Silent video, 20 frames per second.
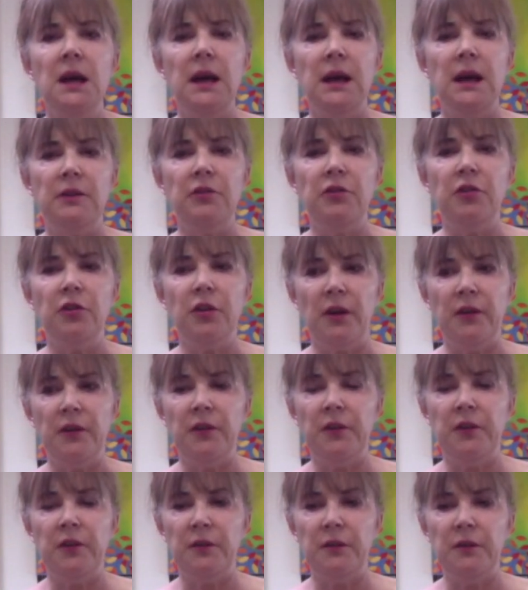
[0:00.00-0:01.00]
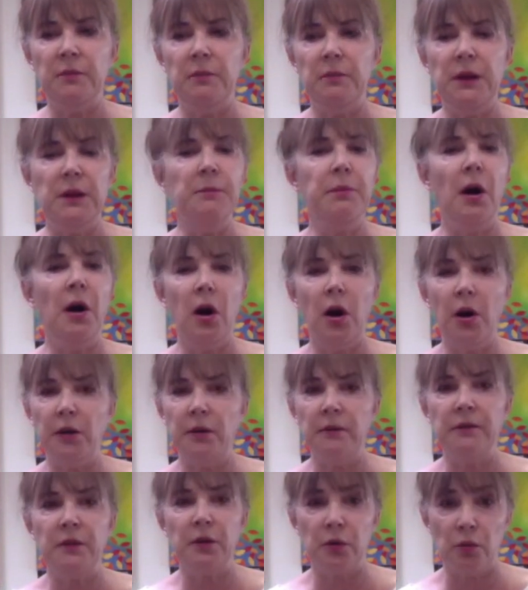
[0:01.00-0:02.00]
and just be part
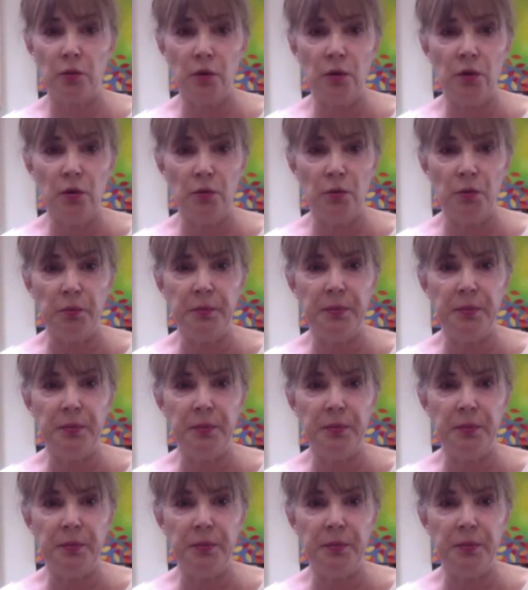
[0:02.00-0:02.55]
of the group